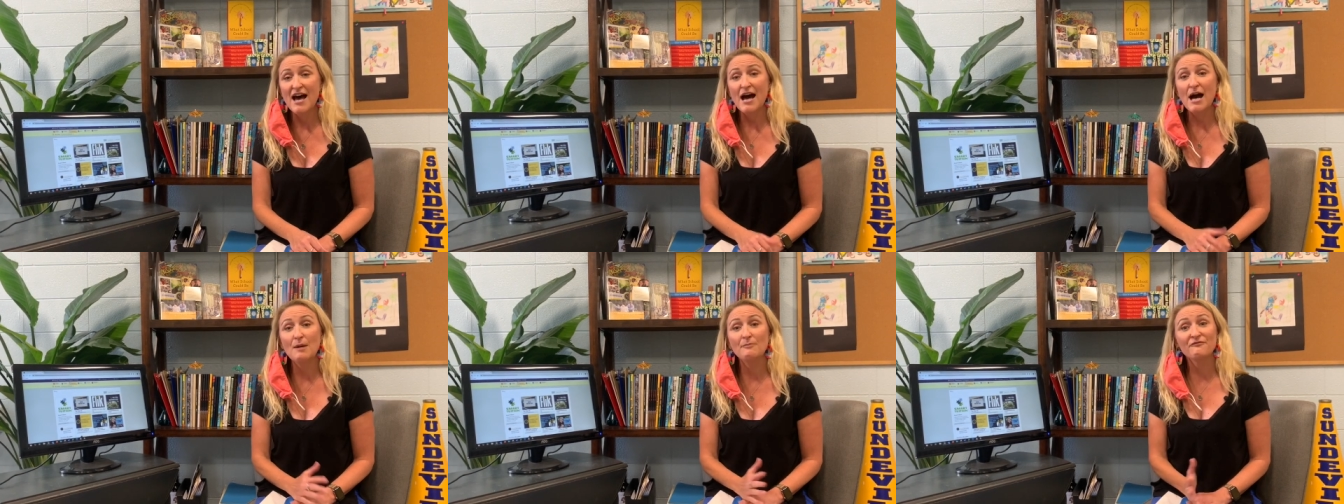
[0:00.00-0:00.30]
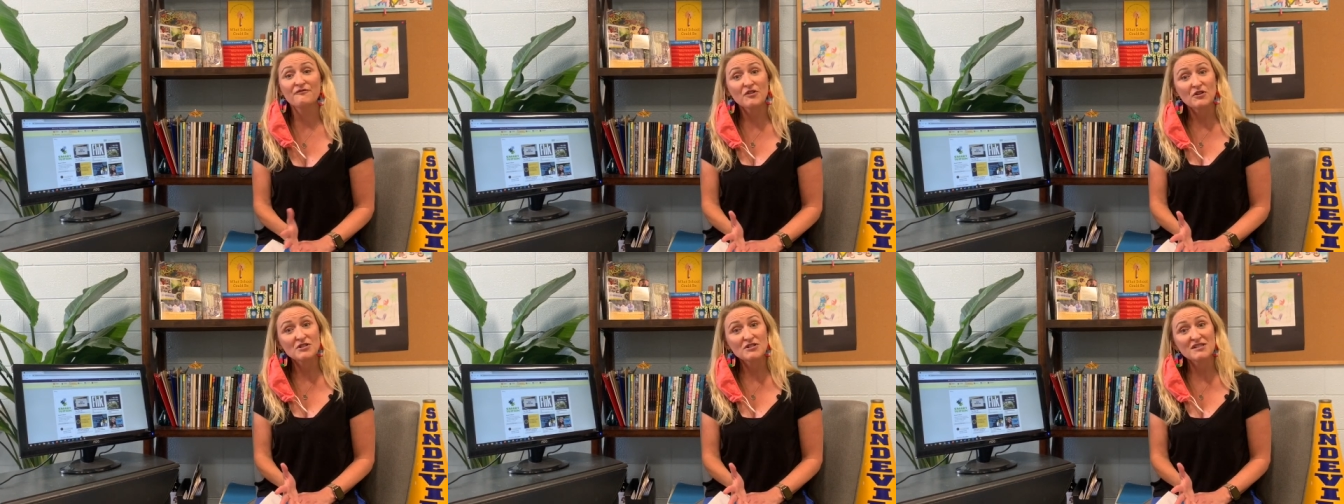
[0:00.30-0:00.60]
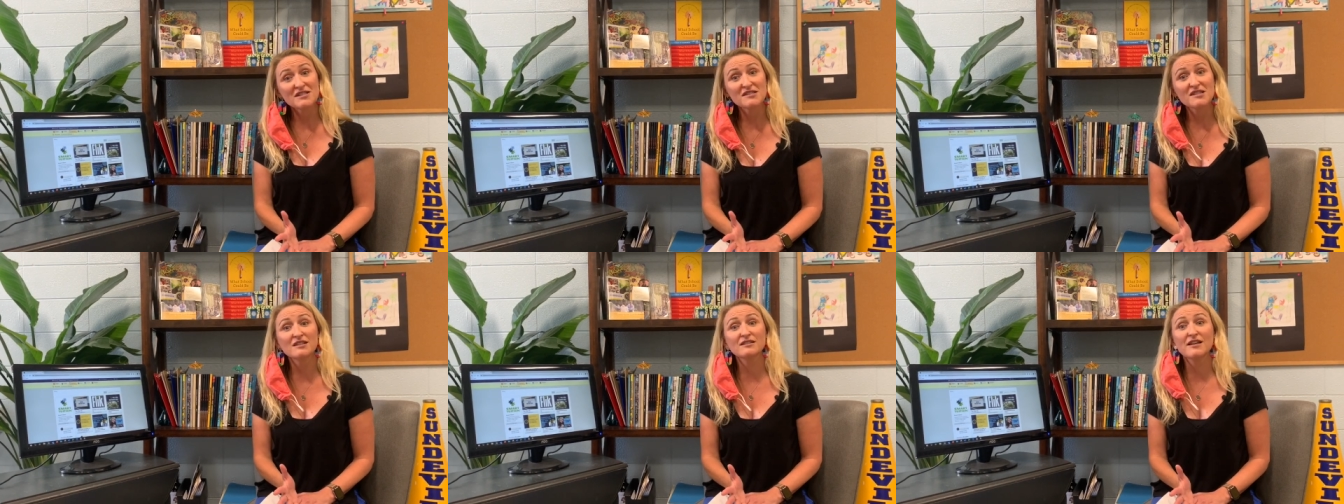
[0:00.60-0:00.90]
Um, first
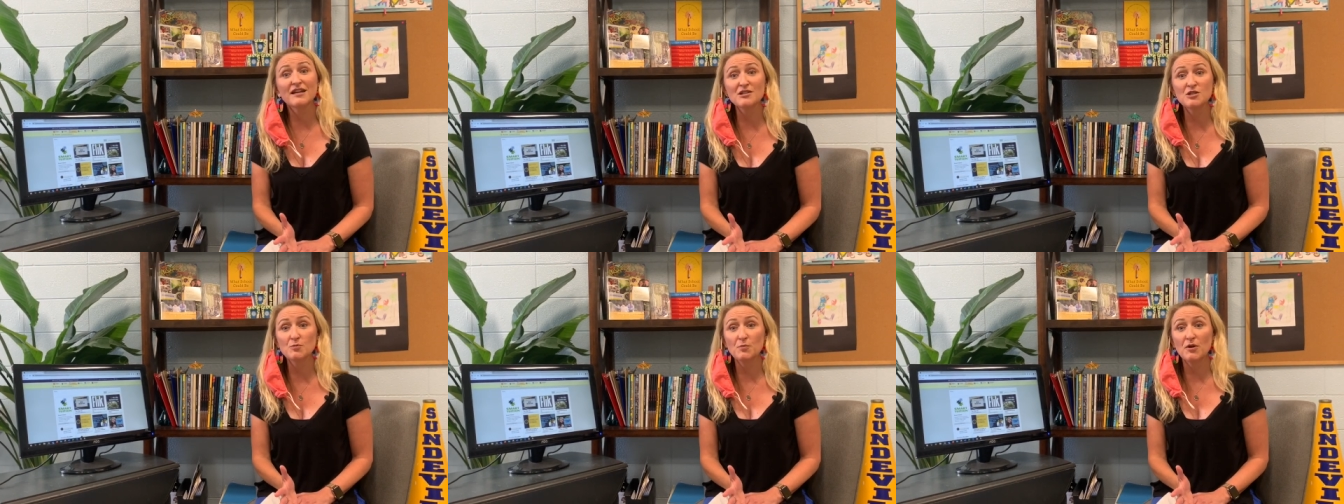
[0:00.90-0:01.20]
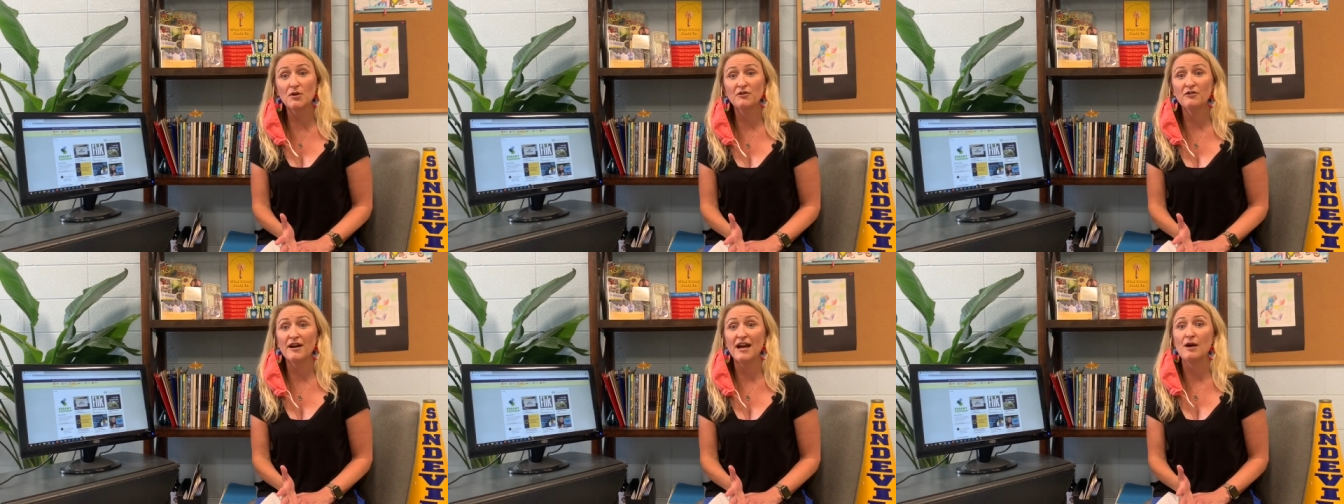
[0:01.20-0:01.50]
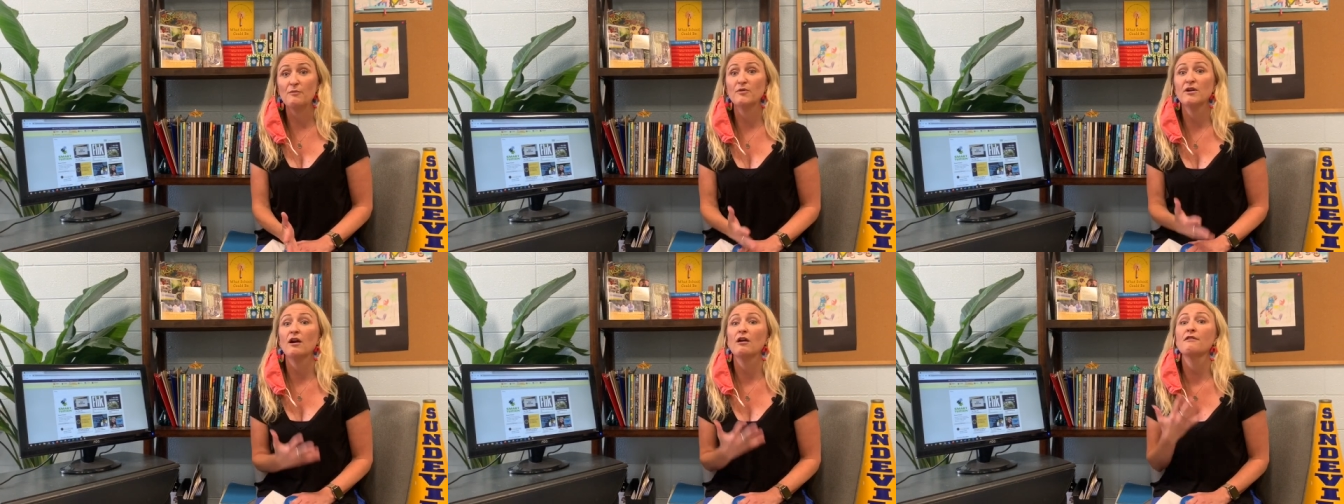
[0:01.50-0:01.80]
is the lunch
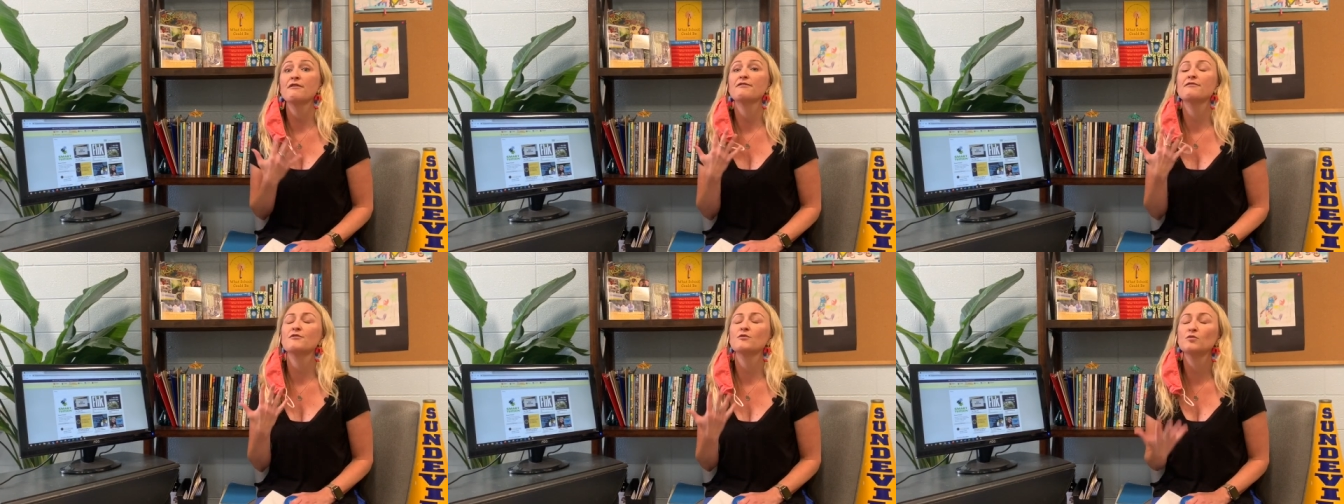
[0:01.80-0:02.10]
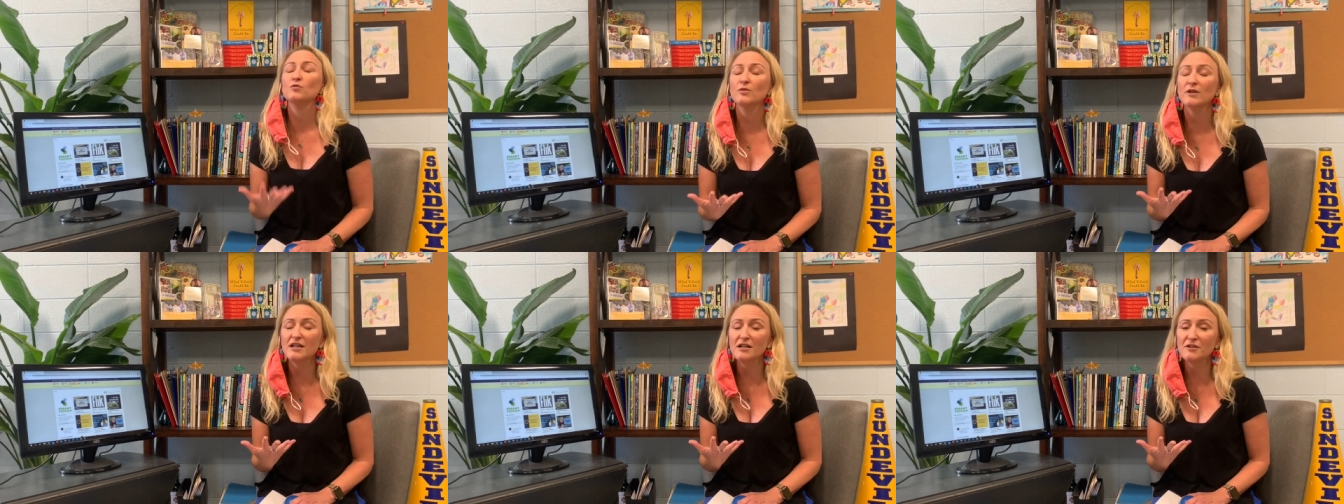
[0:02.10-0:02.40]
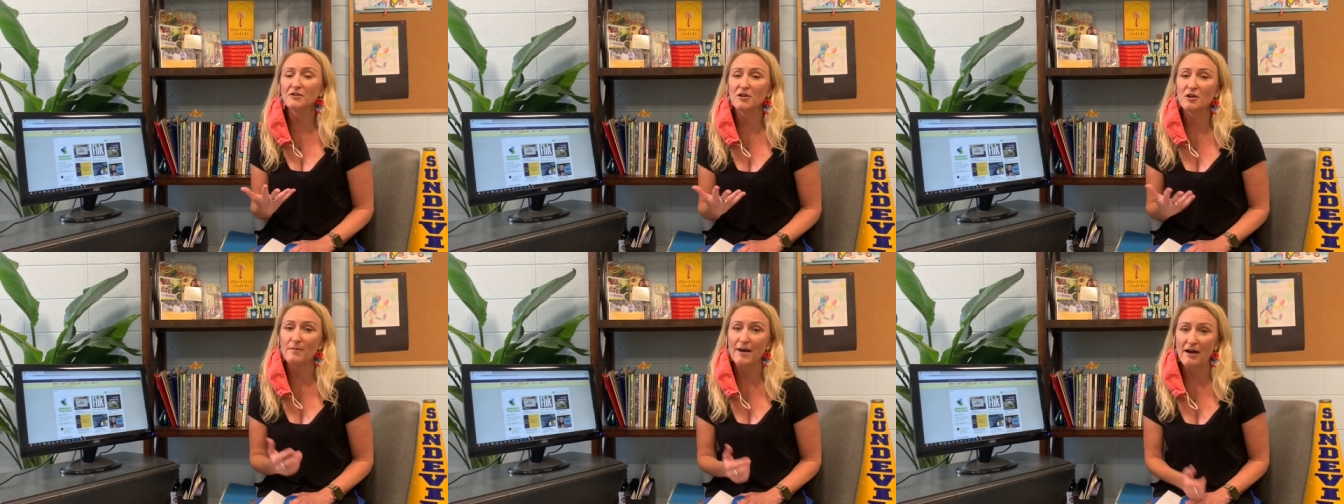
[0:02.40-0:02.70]
program. We are
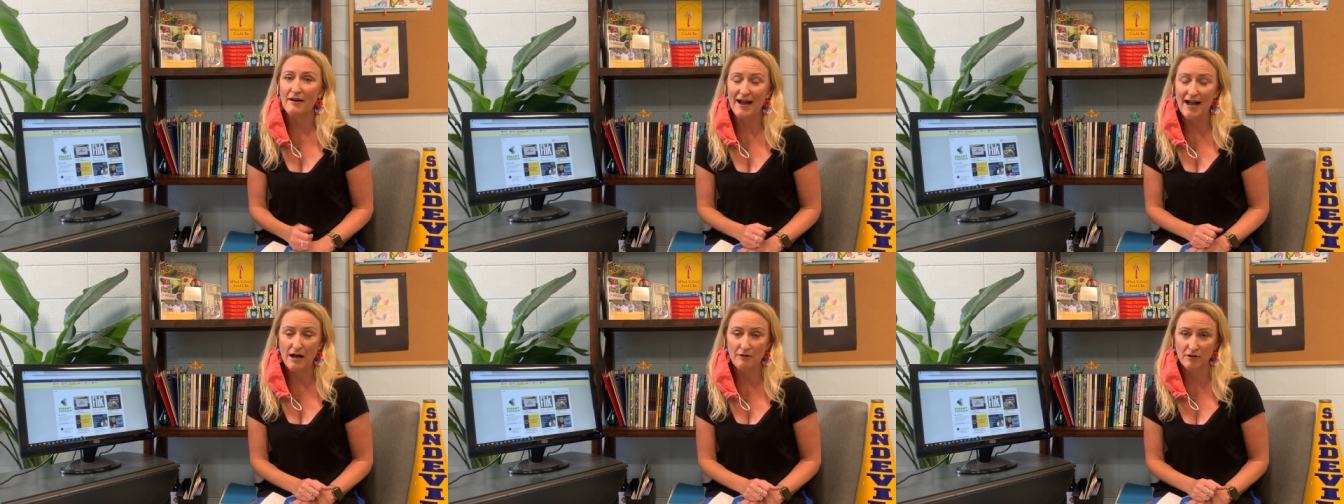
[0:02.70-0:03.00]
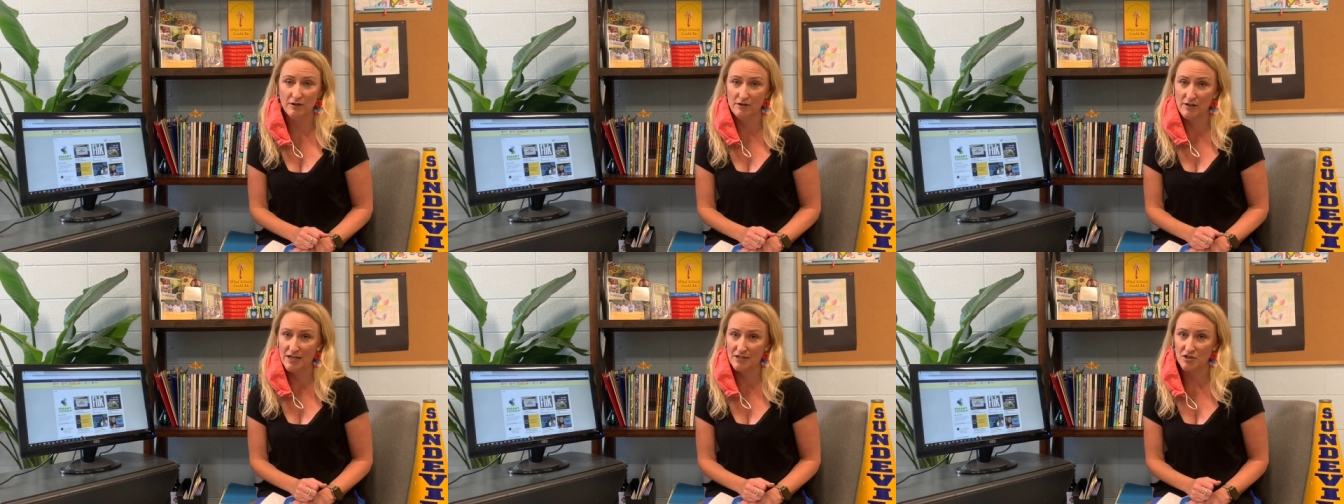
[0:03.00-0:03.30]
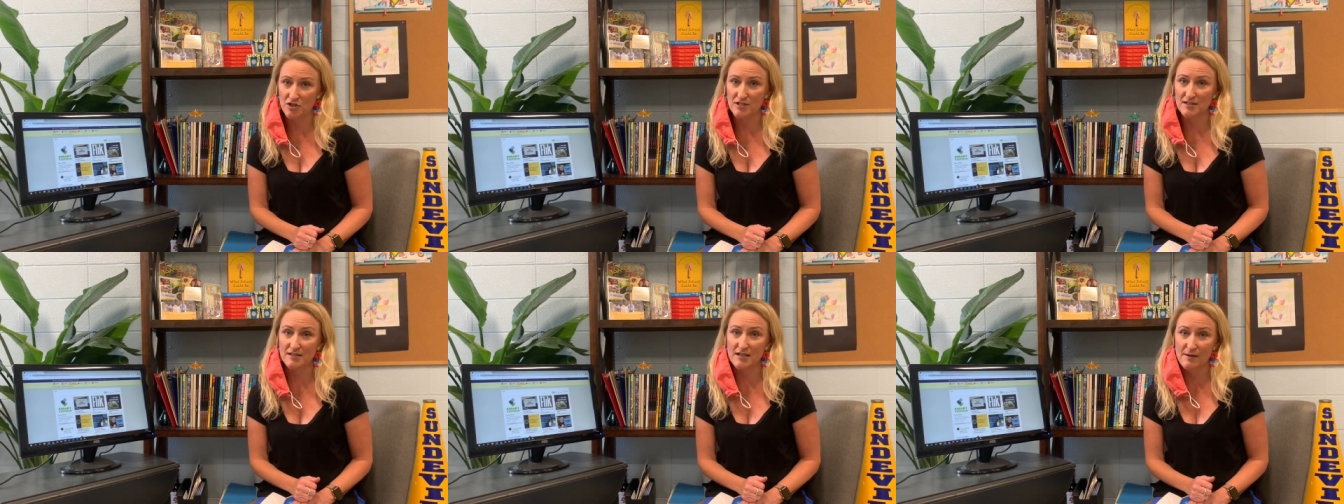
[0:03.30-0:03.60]
thrilled about how the
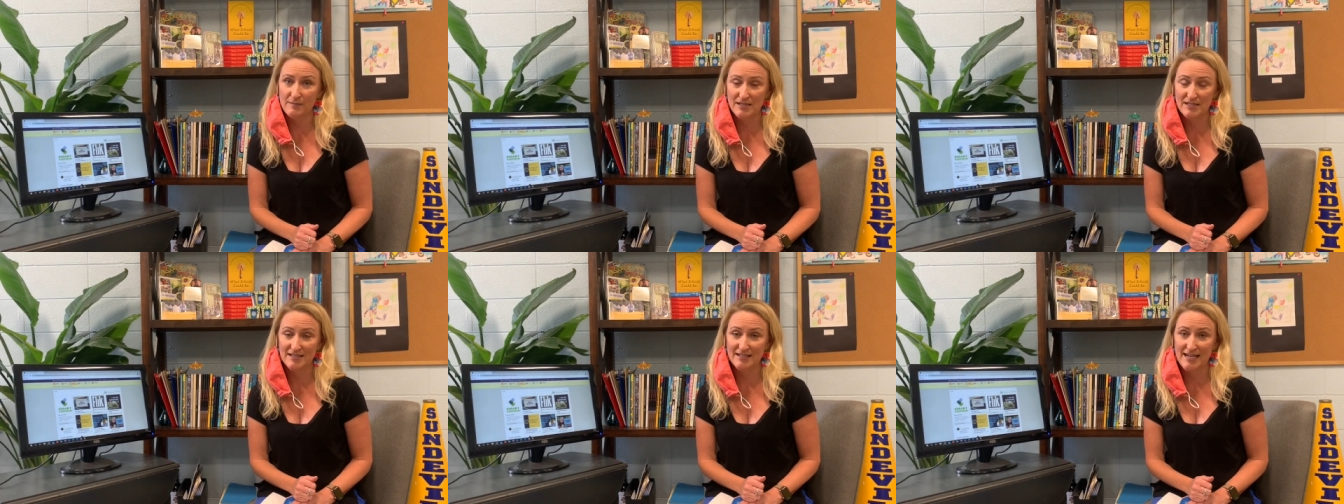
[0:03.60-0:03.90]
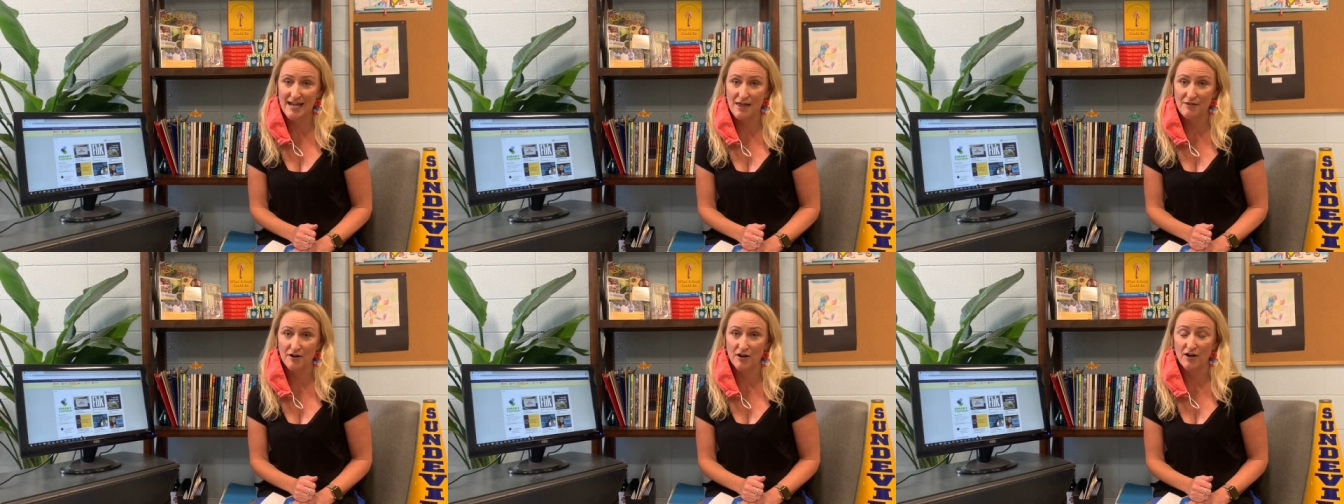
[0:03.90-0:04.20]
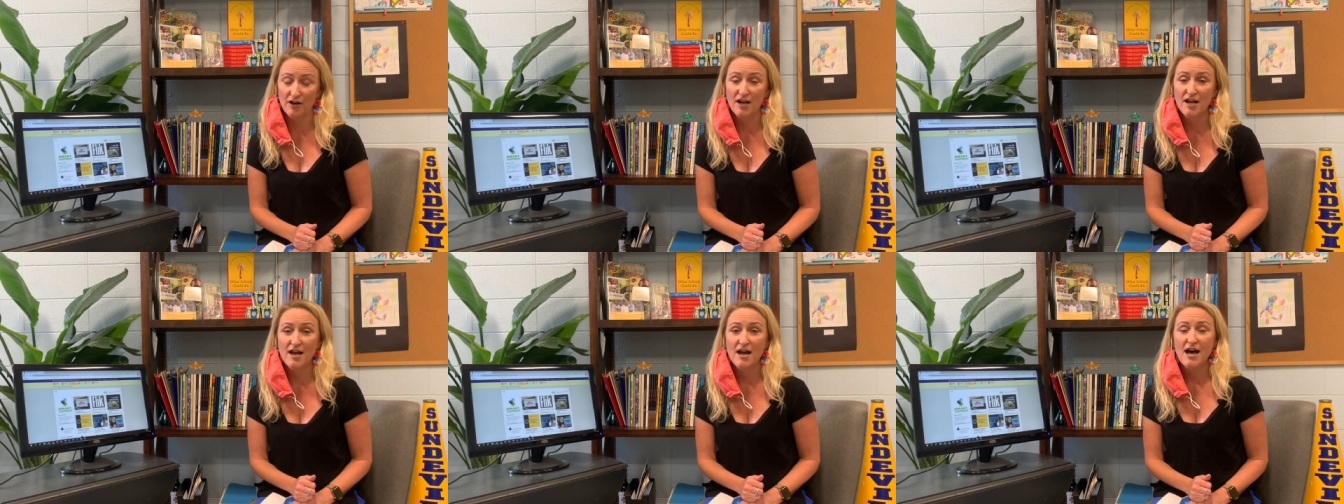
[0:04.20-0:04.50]
lunch is coming
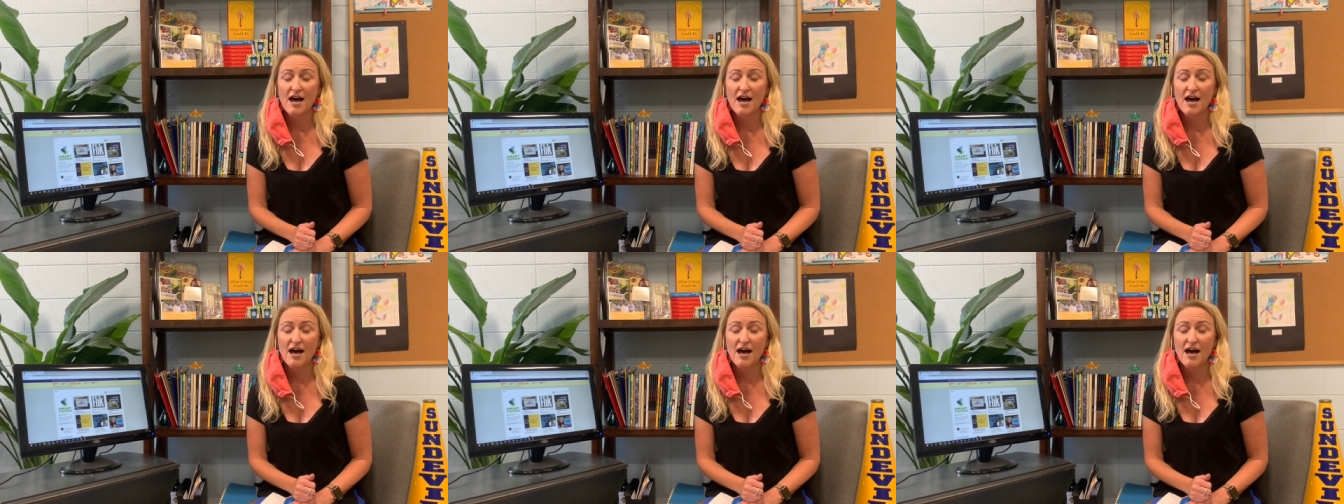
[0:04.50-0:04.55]
together.